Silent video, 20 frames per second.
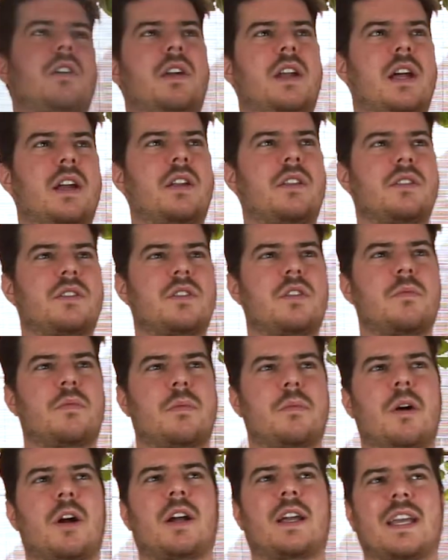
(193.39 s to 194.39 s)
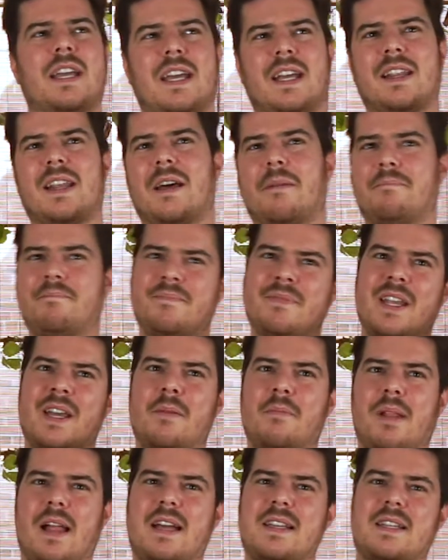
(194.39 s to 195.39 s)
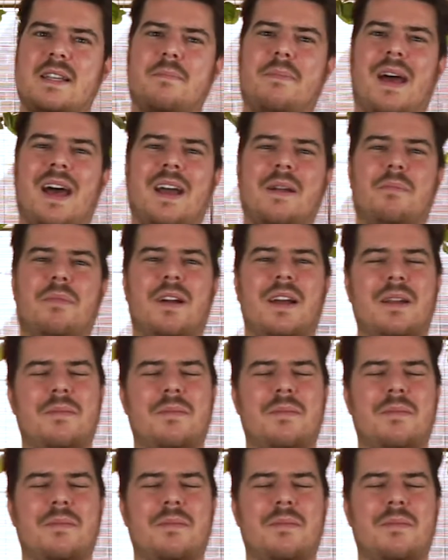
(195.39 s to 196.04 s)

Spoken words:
down to the supermarket and get that plastic bag bread,